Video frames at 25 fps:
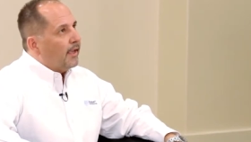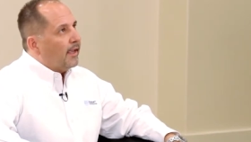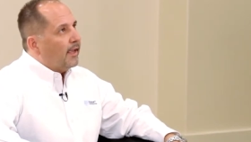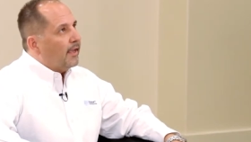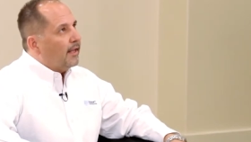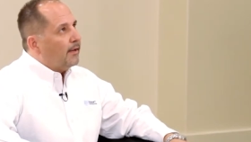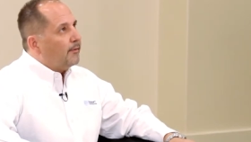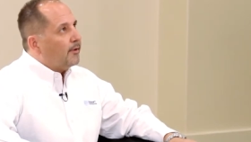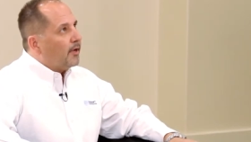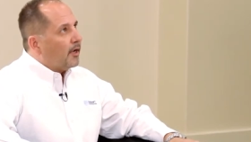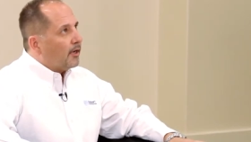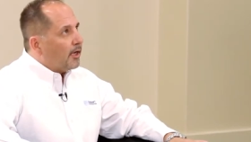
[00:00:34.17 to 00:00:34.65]

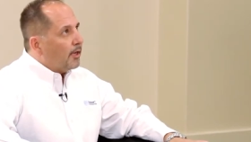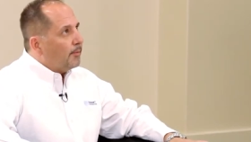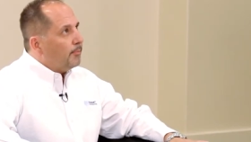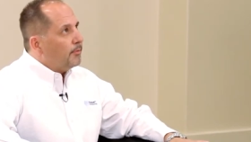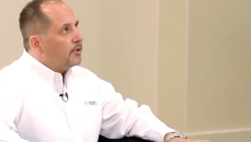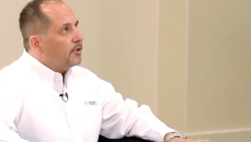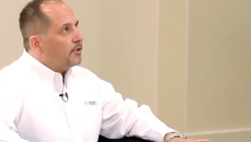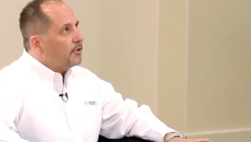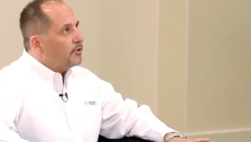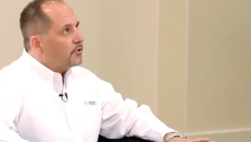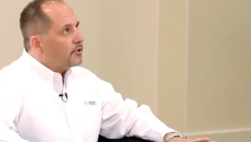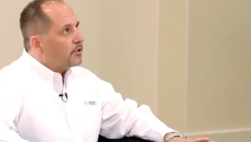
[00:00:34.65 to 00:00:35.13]
And a
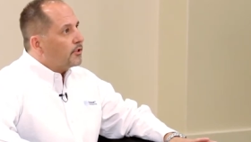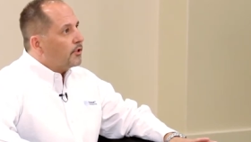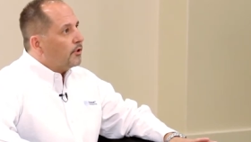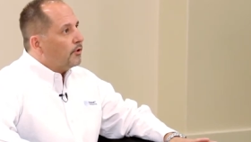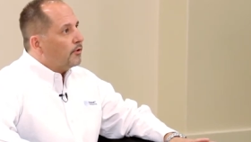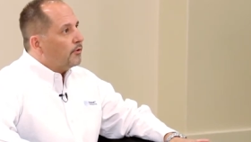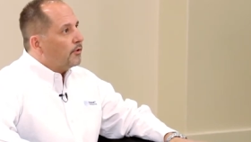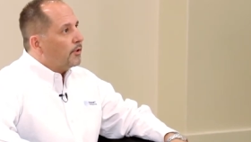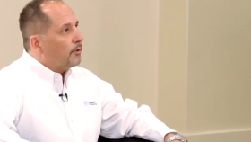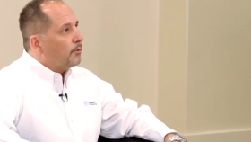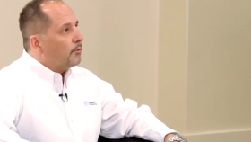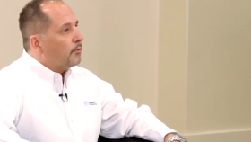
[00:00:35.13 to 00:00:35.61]
couple of years
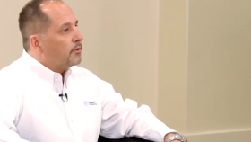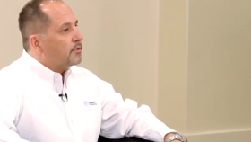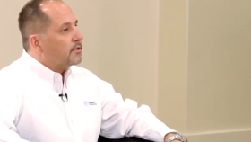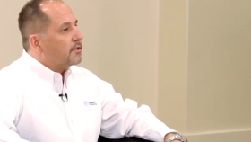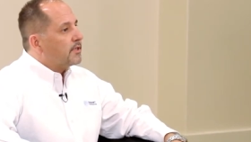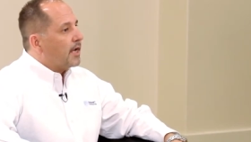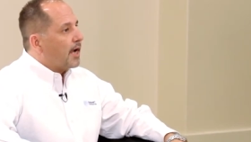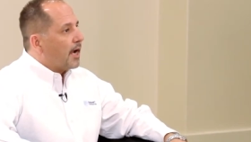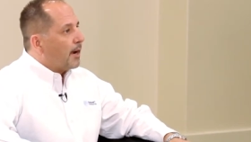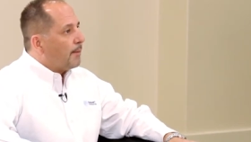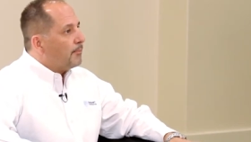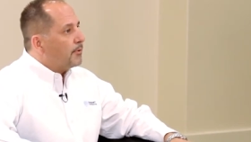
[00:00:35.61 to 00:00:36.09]
ago, there
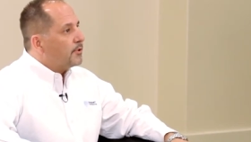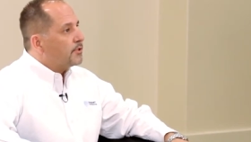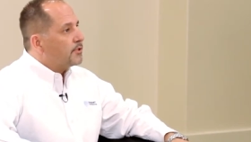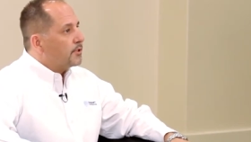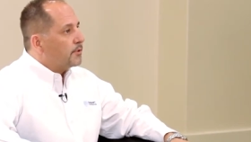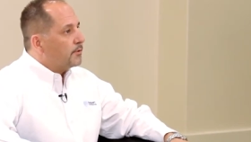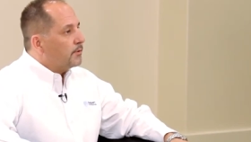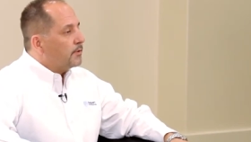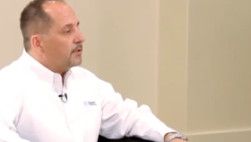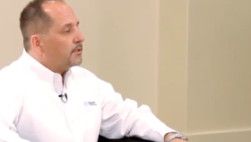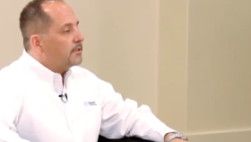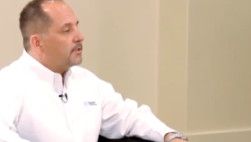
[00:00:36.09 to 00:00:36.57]
was an
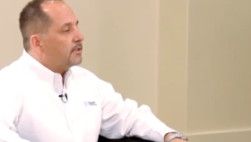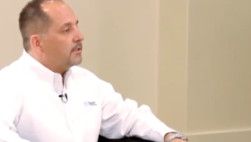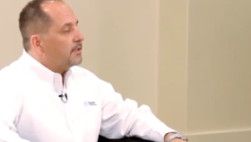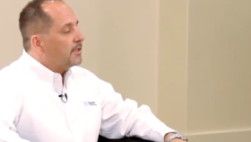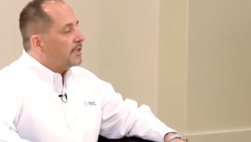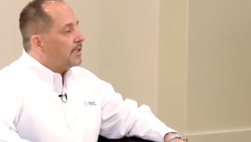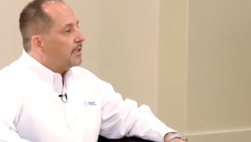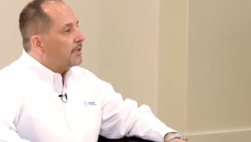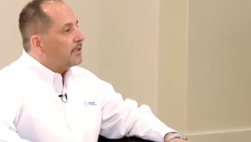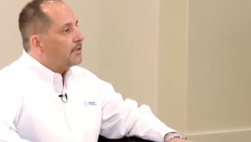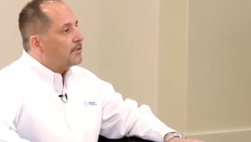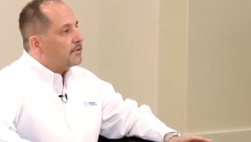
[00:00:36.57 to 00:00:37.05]
opportunity
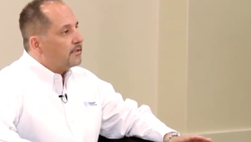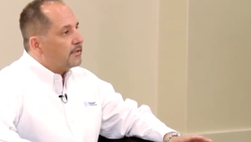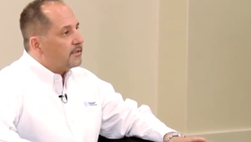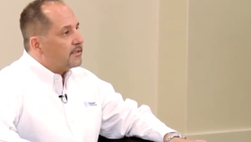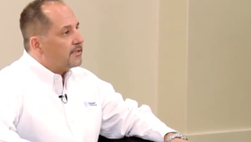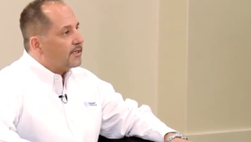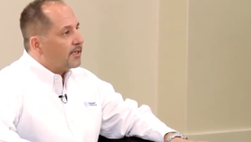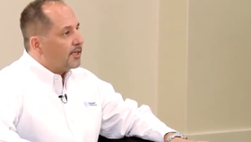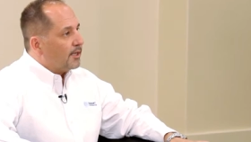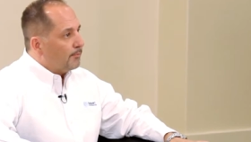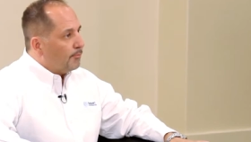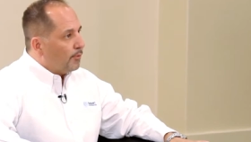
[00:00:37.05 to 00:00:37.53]
to get into the
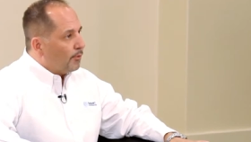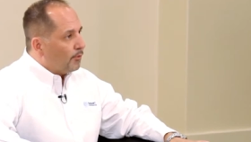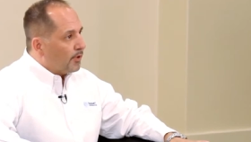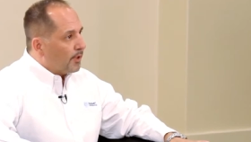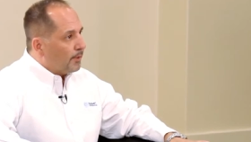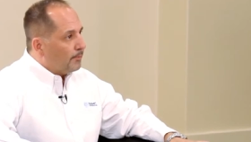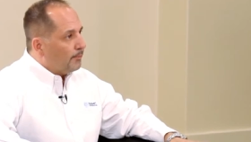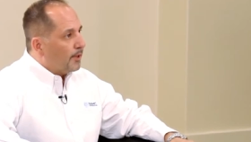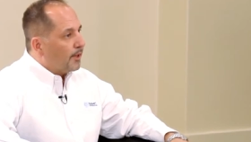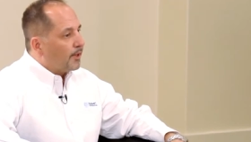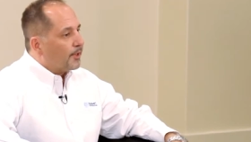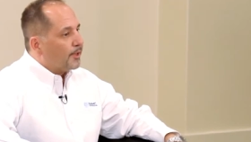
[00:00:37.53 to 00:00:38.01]

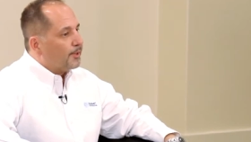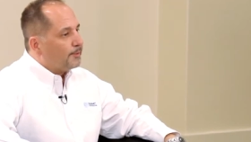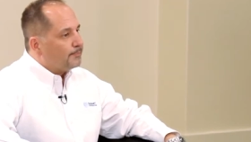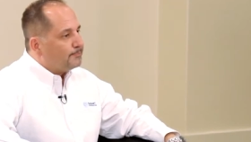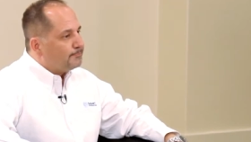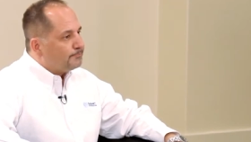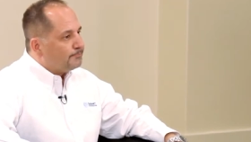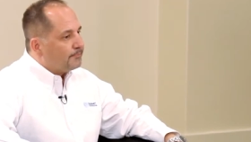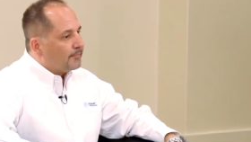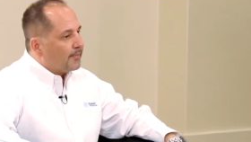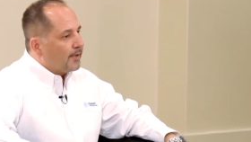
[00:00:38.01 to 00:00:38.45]
Singaporean market.